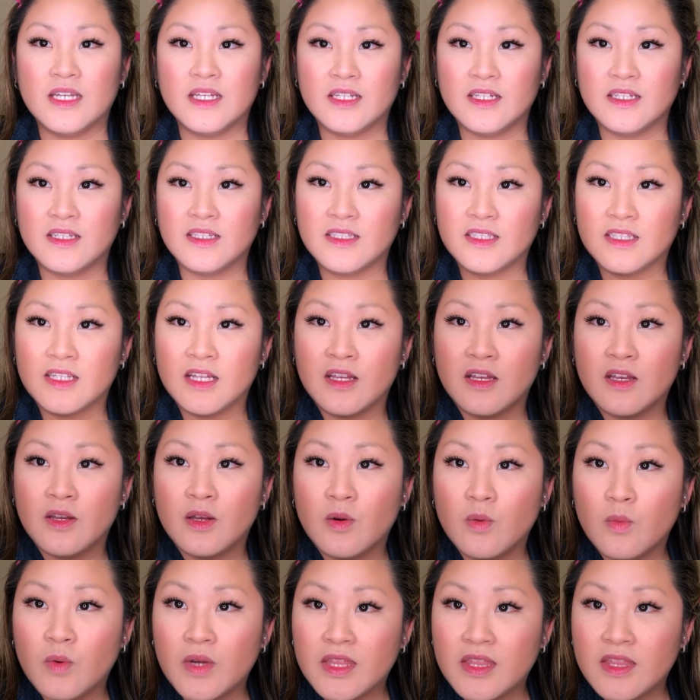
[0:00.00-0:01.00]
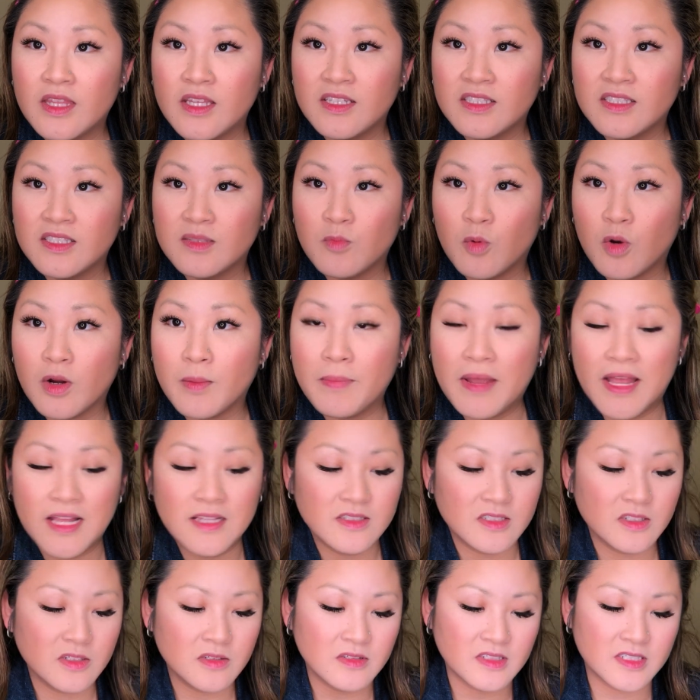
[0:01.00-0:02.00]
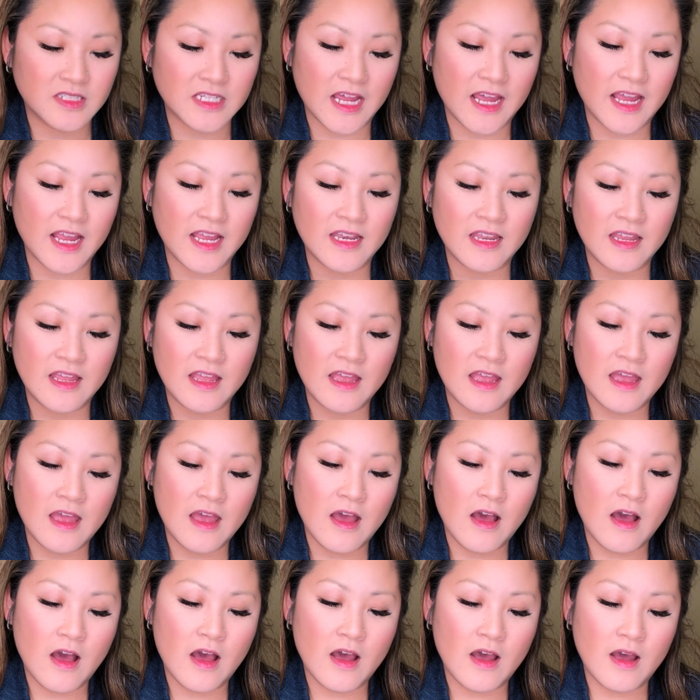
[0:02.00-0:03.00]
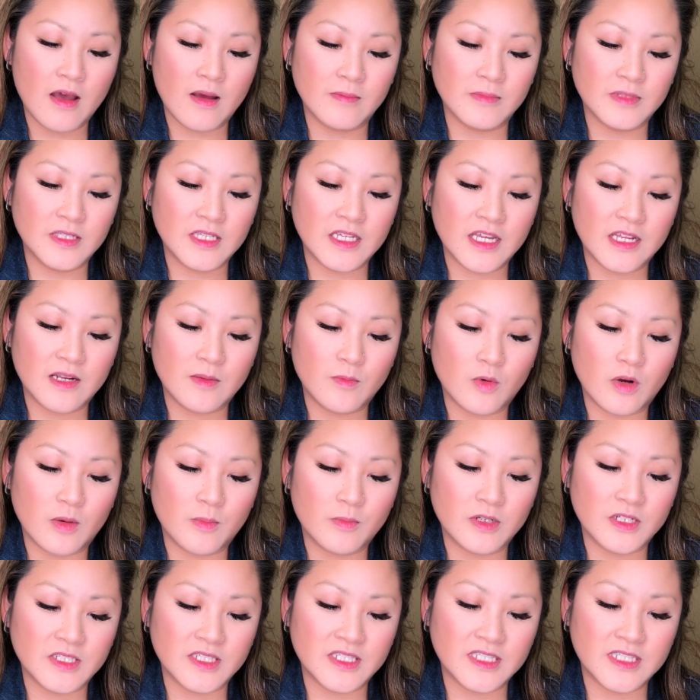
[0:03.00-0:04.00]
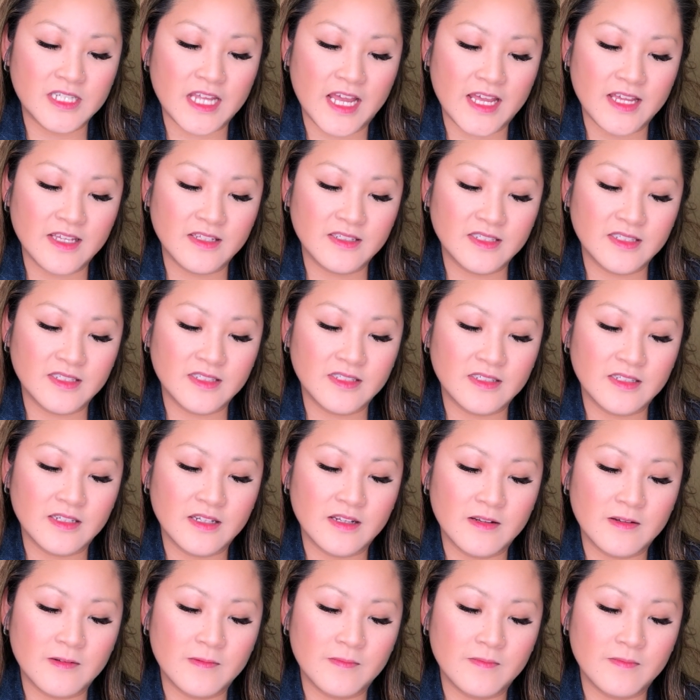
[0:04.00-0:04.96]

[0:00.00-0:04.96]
is, with this more pencil side, to get a more precise,